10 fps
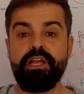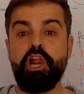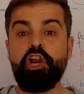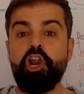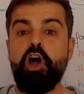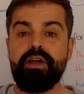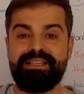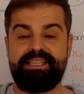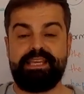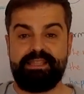long
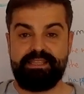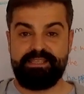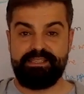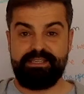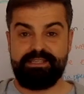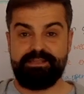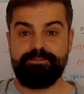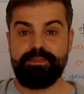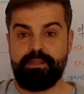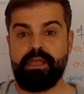sentences,
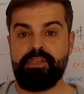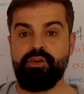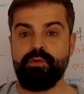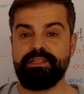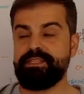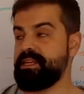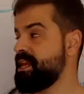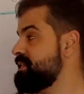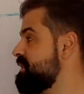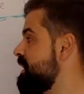and you will see
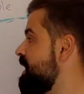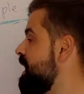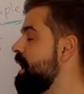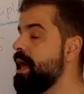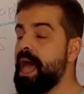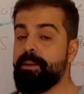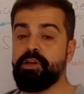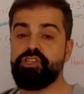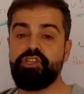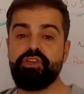it. I'm
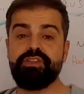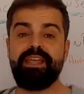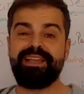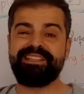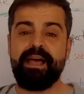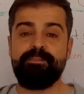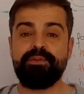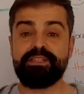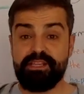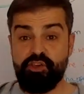going to use the
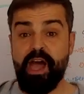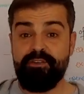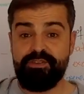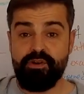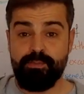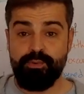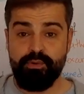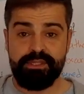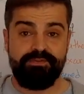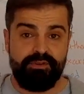examples that you have in your
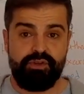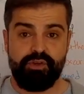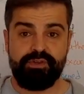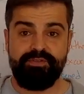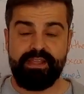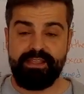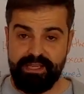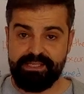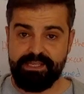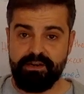books for you to find it
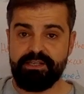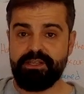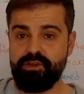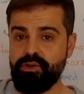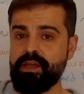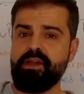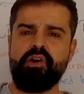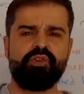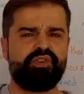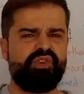easier, so you can
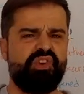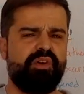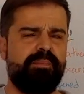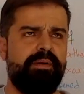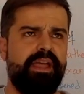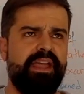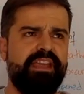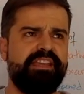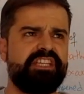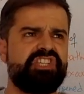go to your
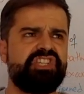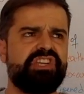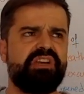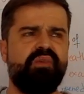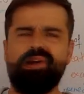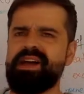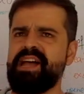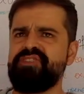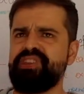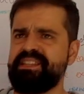page
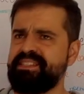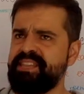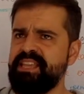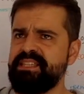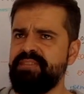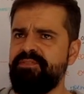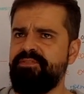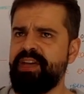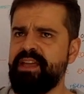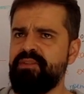106, if
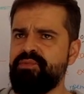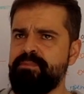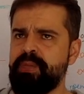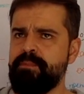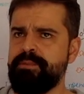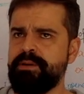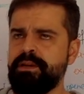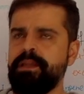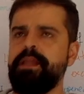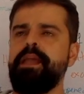I
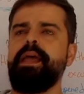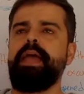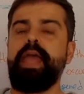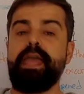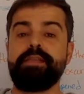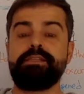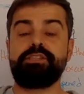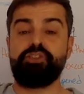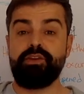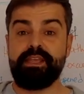remember, and
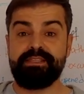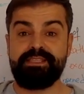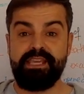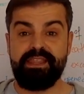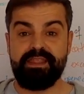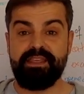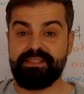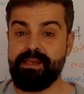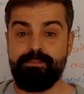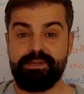you can see that the
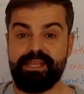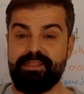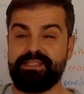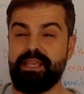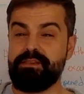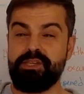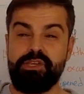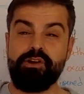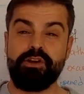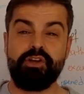examples are the same, so
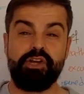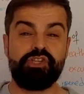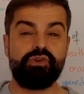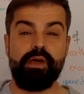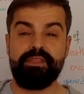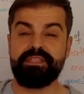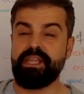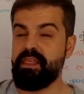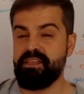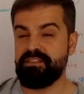you're going to
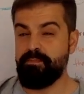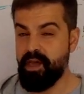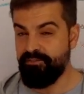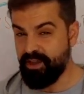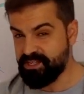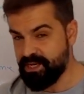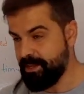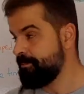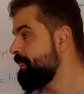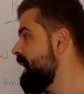understand this
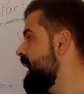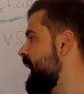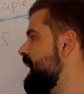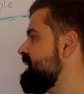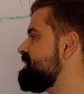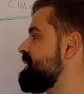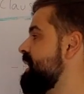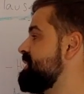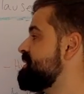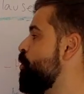perfectly. And it
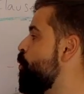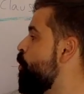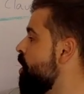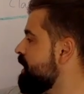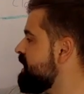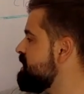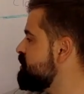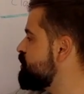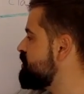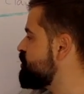says, walking
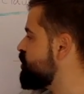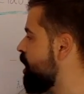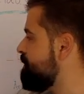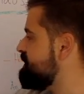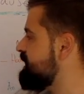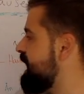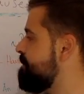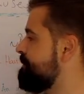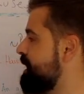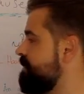to the shops, I
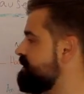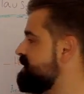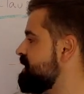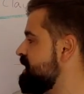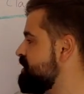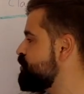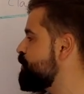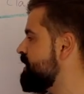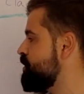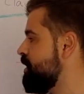bumped into
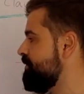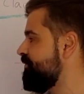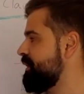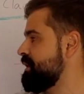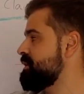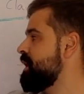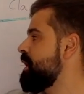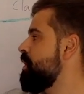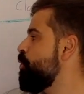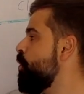an old friend.
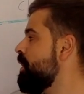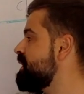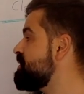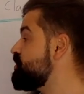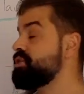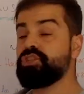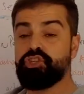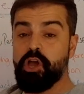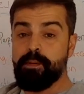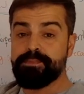Walking to the
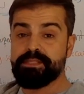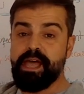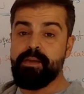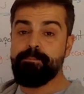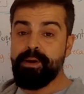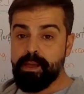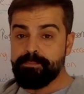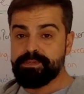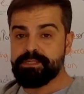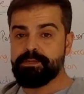shops, I
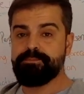bumped